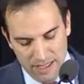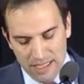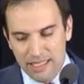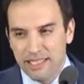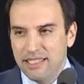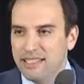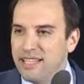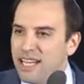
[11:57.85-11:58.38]

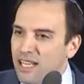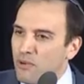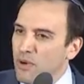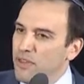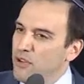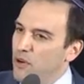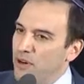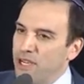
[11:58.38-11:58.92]
Stick
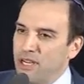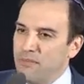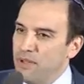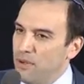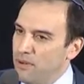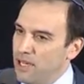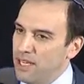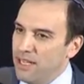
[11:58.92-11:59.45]
with your
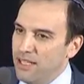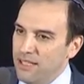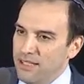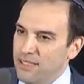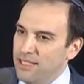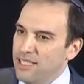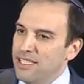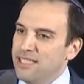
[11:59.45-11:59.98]
community,
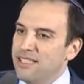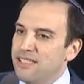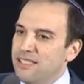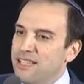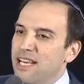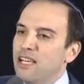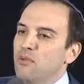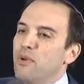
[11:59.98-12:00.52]

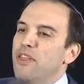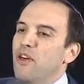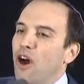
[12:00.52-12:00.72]
stick with